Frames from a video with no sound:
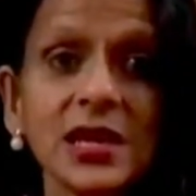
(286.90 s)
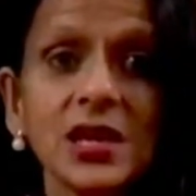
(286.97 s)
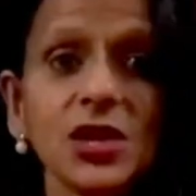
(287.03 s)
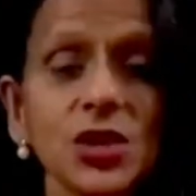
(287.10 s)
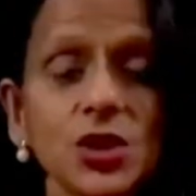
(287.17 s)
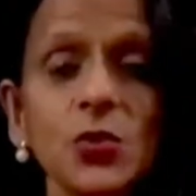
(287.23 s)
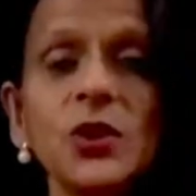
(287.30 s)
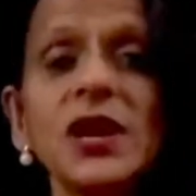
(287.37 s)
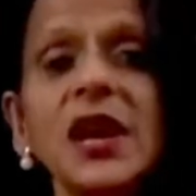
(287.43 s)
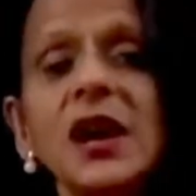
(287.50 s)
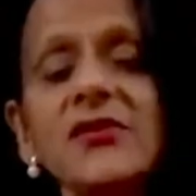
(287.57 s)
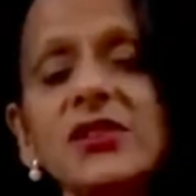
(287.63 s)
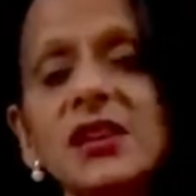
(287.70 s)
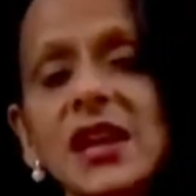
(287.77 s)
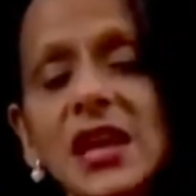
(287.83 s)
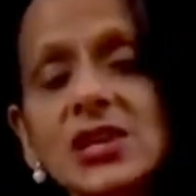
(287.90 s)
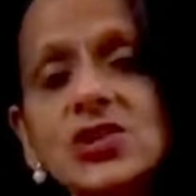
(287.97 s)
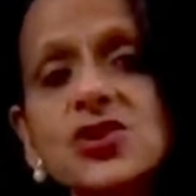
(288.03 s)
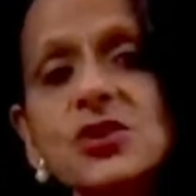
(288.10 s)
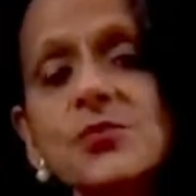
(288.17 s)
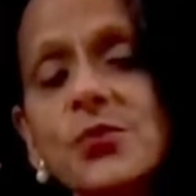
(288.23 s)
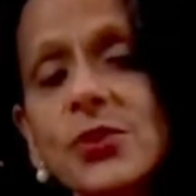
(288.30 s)
you will have a
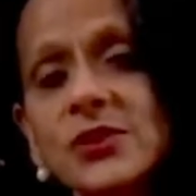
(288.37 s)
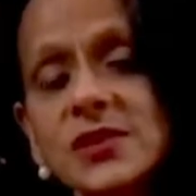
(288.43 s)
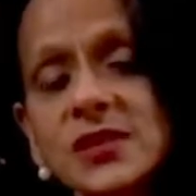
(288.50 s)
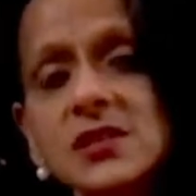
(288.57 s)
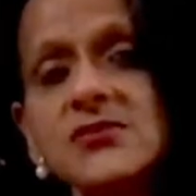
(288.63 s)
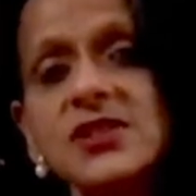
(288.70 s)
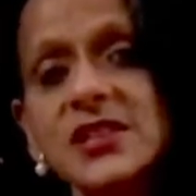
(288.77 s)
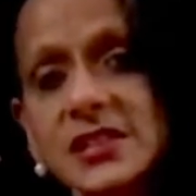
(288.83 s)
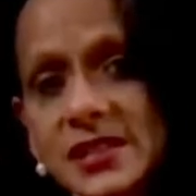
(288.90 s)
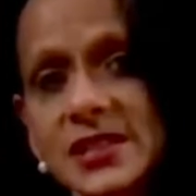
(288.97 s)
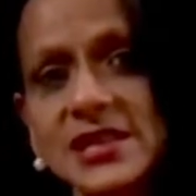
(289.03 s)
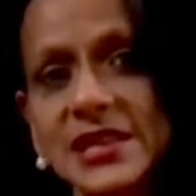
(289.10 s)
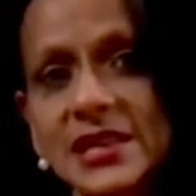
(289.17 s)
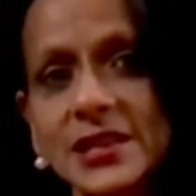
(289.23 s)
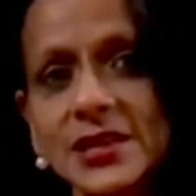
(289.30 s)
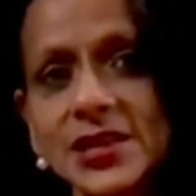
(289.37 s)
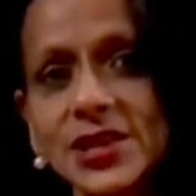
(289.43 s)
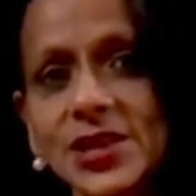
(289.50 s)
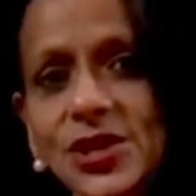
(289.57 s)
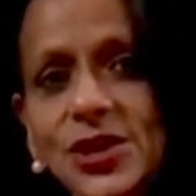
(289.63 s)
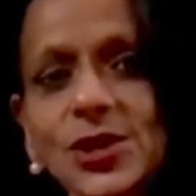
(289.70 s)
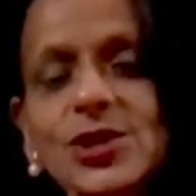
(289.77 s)
natural positive instinct
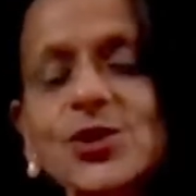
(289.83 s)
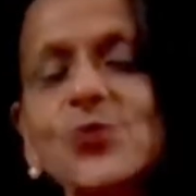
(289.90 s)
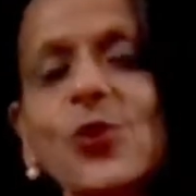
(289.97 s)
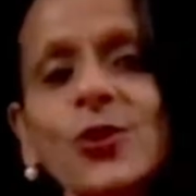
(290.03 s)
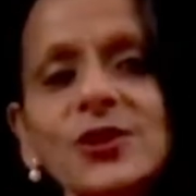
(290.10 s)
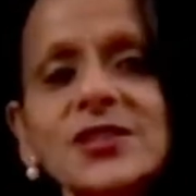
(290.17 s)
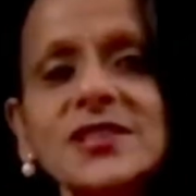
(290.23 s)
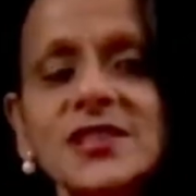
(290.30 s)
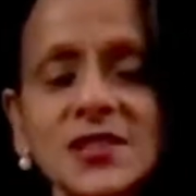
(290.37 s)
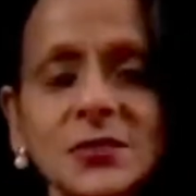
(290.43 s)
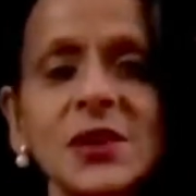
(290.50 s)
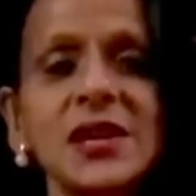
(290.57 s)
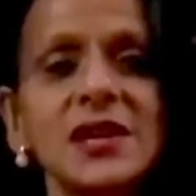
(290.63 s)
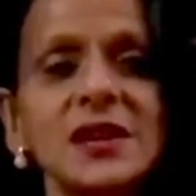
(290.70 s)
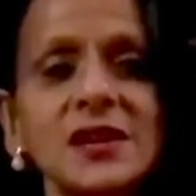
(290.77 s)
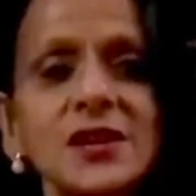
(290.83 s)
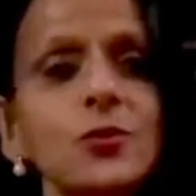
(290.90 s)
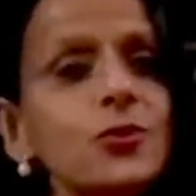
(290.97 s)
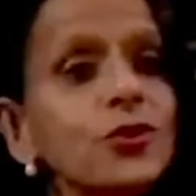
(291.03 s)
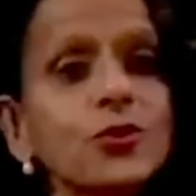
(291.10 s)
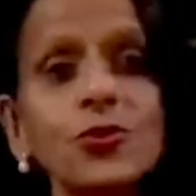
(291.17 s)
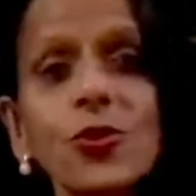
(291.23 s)
towards the Malayali who
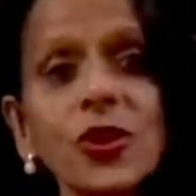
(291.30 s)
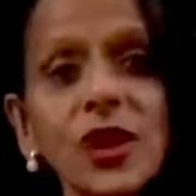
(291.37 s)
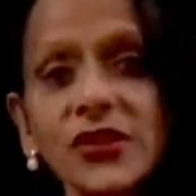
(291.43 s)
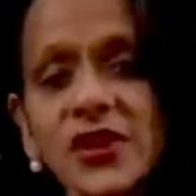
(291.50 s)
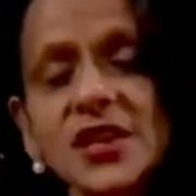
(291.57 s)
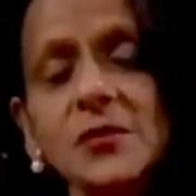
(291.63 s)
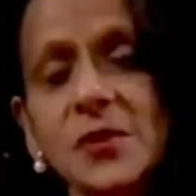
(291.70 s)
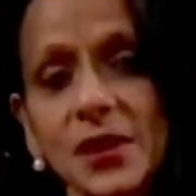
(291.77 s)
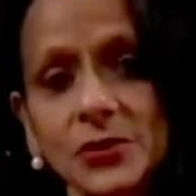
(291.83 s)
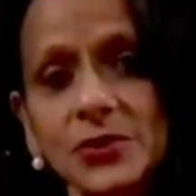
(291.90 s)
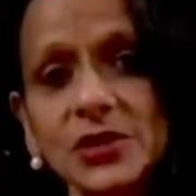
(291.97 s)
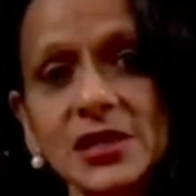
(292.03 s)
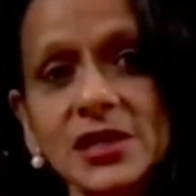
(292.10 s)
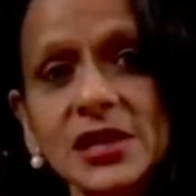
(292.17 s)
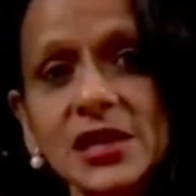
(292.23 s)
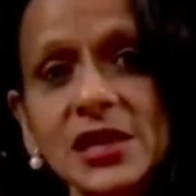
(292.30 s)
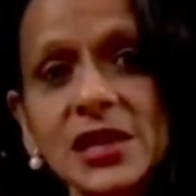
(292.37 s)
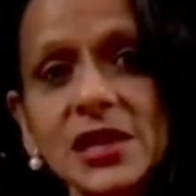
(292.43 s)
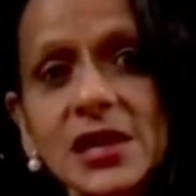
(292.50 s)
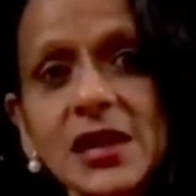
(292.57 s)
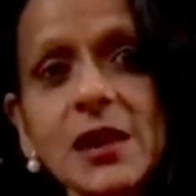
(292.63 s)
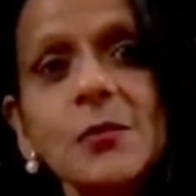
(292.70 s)
you know nothing about.
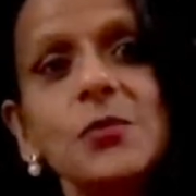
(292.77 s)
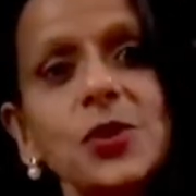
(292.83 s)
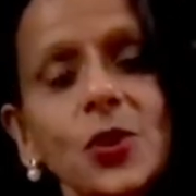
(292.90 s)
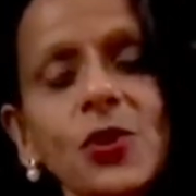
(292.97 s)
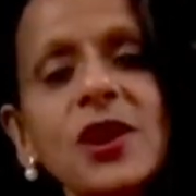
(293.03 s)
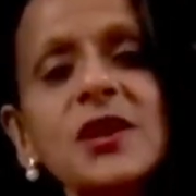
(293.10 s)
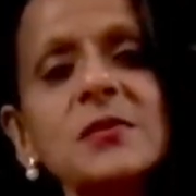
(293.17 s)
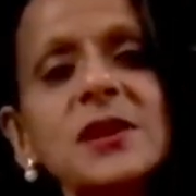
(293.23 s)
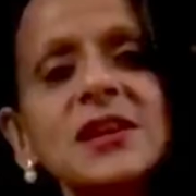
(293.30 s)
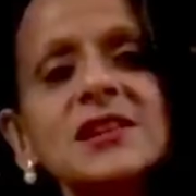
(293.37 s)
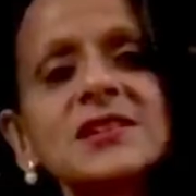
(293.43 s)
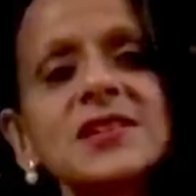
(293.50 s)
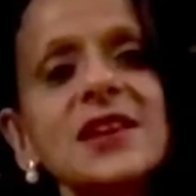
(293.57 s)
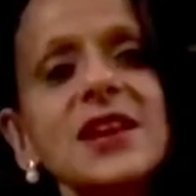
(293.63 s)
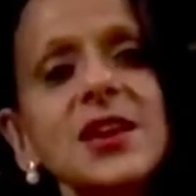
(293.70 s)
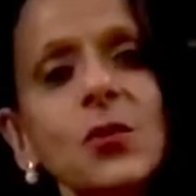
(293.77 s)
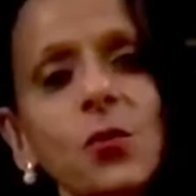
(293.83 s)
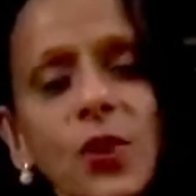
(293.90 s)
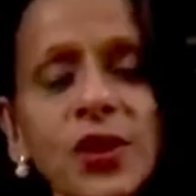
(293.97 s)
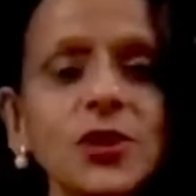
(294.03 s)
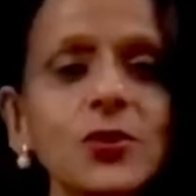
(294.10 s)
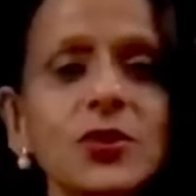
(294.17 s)
Purely because
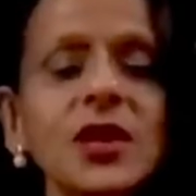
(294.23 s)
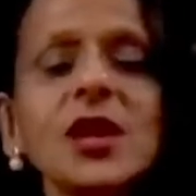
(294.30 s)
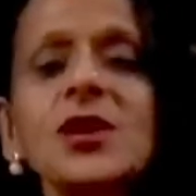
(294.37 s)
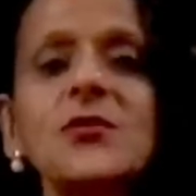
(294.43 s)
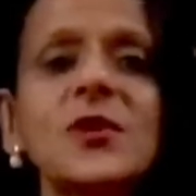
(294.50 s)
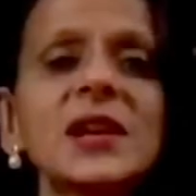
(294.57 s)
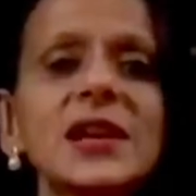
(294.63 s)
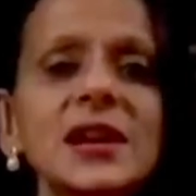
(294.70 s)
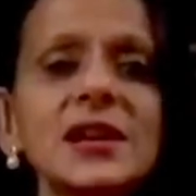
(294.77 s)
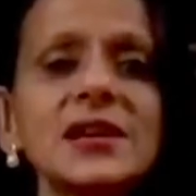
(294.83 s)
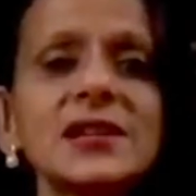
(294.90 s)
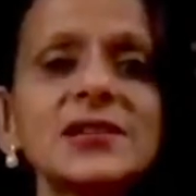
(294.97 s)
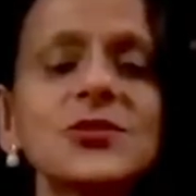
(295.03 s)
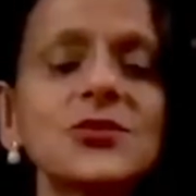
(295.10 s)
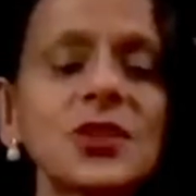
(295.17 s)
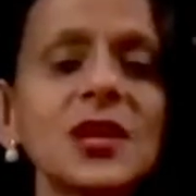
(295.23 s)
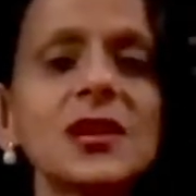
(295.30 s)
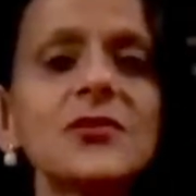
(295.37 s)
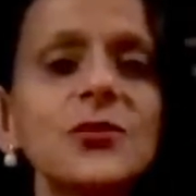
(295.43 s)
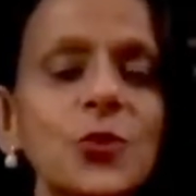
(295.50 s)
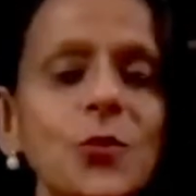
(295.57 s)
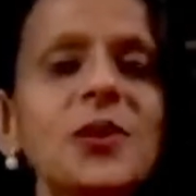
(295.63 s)
when you think of Malayalis, you think
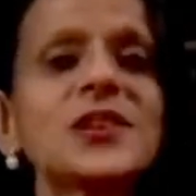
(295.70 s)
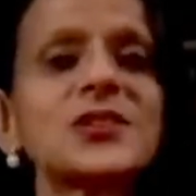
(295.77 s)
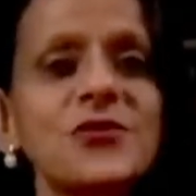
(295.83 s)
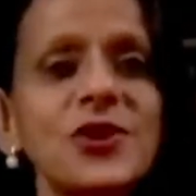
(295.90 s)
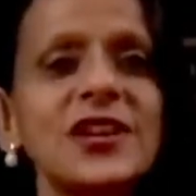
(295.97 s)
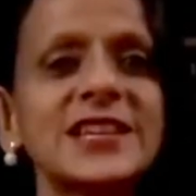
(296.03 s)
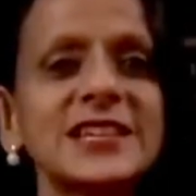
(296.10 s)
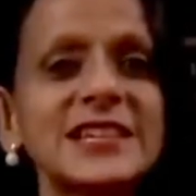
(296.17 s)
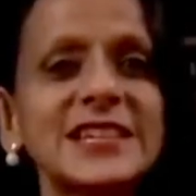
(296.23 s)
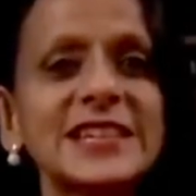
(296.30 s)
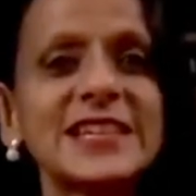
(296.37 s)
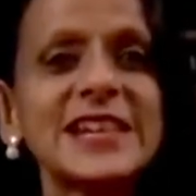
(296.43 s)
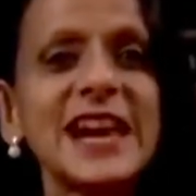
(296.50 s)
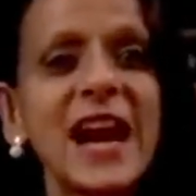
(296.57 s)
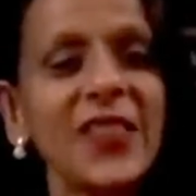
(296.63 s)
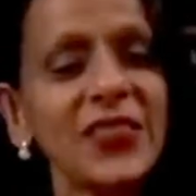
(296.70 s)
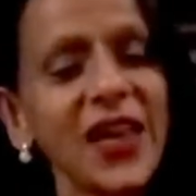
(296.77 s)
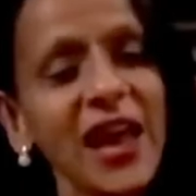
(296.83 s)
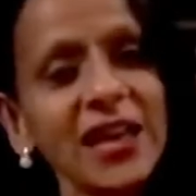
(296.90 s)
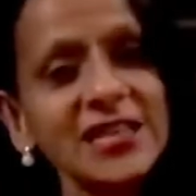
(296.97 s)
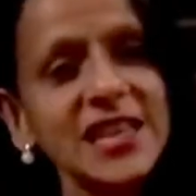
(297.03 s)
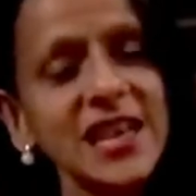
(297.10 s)
of your best friend. And
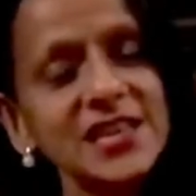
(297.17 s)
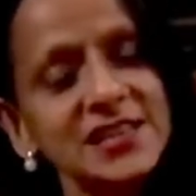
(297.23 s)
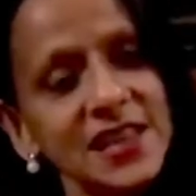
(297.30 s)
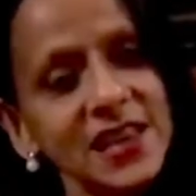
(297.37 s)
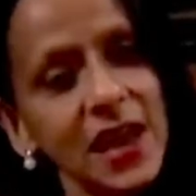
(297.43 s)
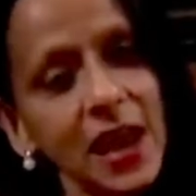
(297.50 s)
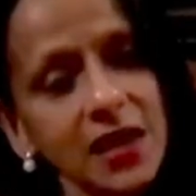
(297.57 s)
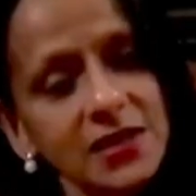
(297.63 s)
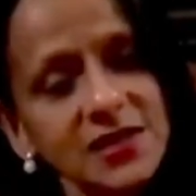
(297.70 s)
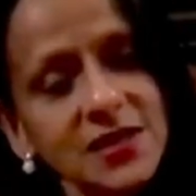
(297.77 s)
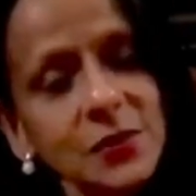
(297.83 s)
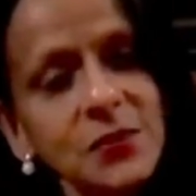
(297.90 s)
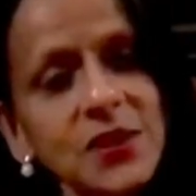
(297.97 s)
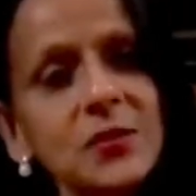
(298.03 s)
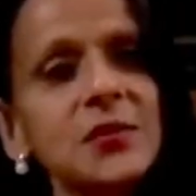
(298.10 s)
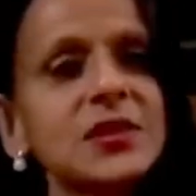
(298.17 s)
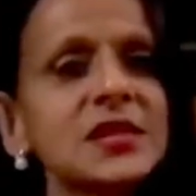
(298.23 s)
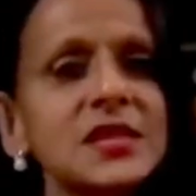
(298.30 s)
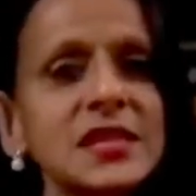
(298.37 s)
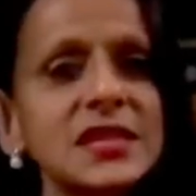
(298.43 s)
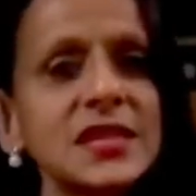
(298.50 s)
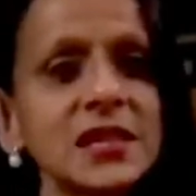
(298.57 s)
that has
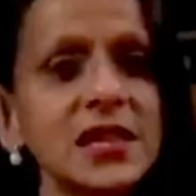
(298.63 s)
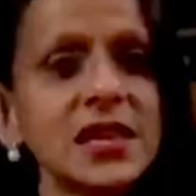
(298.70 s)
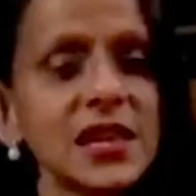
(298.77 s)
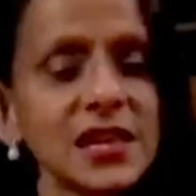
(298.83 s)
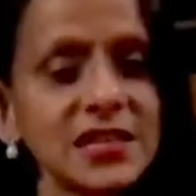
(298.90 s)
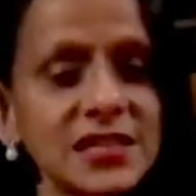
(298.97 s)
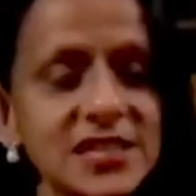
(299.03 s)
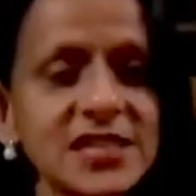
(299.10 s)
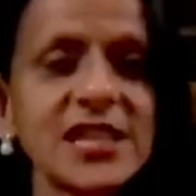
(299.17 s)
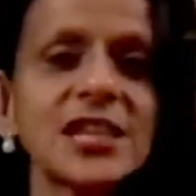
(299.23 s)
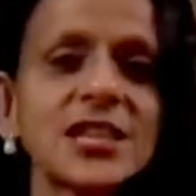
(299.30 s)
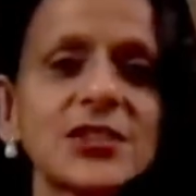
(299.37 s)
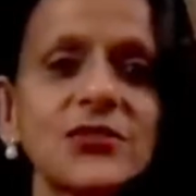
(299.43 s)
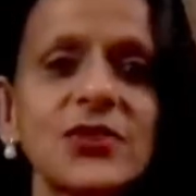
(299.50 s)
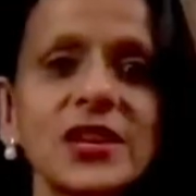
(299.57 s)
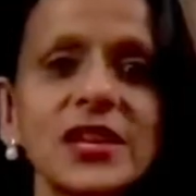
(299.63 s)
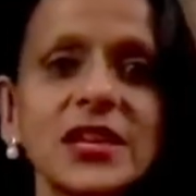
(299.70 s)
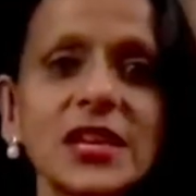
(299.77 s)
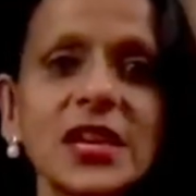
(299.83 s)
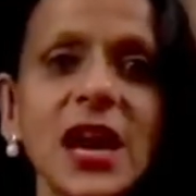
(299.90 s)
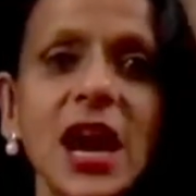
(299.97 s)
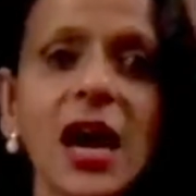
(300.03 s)
subliminally, instinctively,
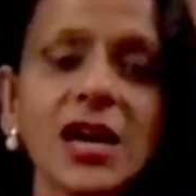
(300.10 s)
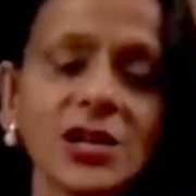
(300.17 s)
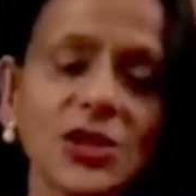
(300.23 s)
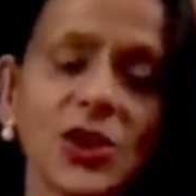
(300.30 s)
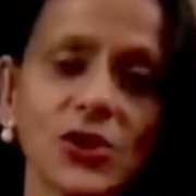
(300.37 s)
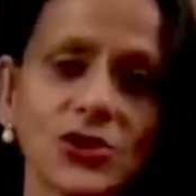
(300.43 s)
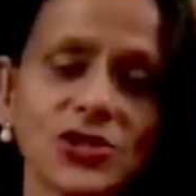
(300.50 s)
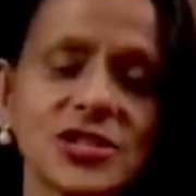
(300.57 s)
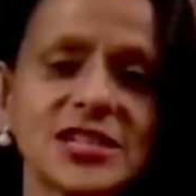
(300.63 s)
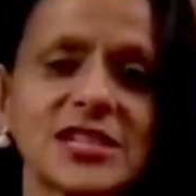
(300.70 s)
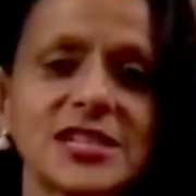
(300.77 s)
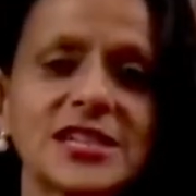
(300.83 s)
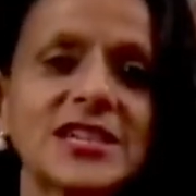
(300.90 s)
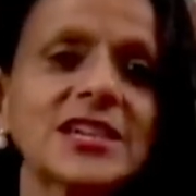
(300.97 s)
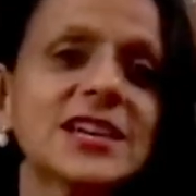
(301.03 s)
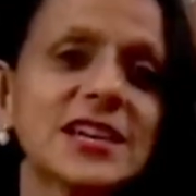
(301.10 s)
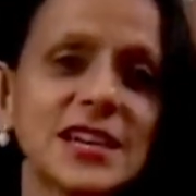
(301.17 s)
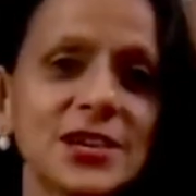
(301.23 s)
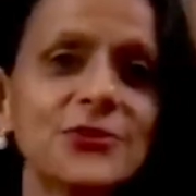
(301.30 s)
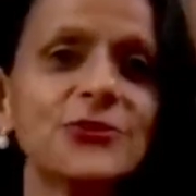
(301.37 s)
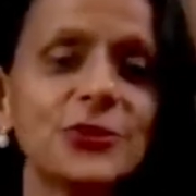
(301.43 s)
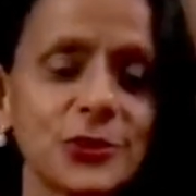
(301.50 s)
unconsciously
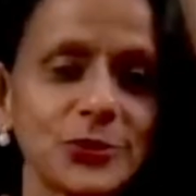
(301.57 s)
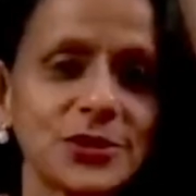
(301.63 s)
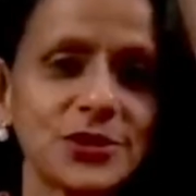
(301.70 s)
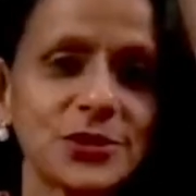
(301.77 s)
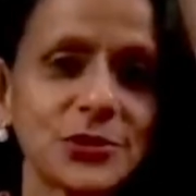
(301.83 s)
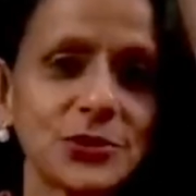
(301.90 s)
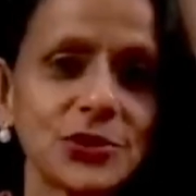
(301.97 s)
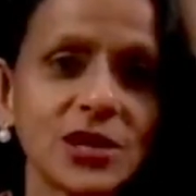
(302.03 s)
influenced you.